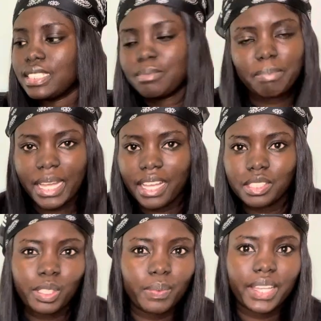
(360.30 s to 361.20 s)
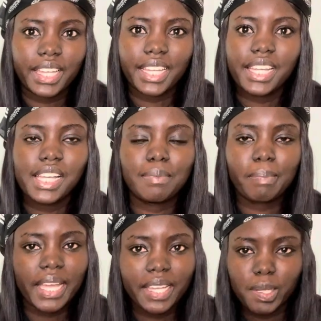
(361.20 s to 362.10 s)
my underwear,
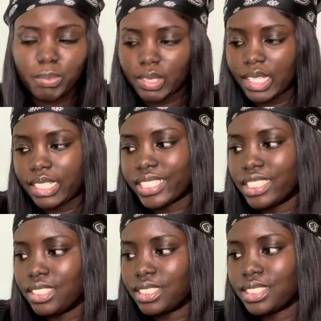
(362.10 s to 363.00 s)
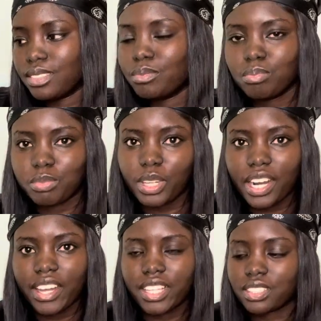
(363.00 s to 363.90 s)
my hair bonnets,
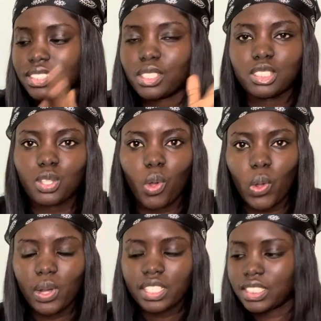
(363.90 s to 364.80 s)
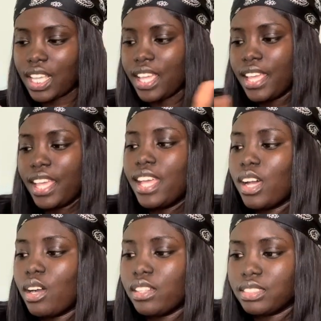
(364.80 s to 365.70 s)
bras, socks
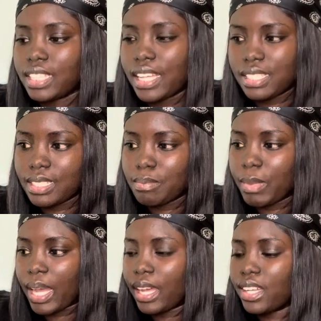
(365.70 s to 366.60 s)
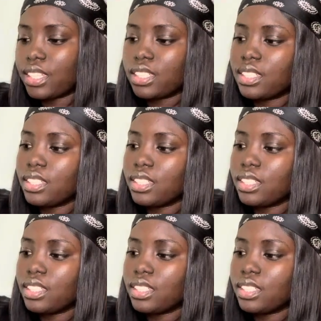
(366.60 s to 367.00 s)
inside this bag.